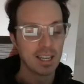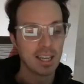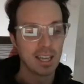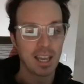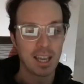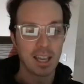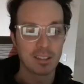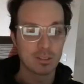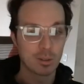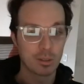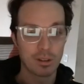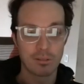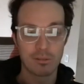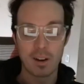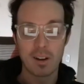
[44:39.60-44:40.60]
And so
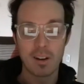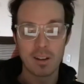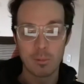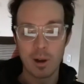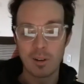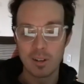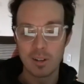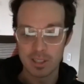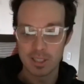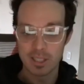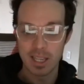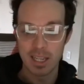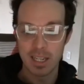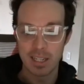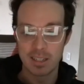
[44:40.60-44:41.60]
they're very well
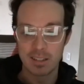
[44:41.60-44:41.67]
insulated.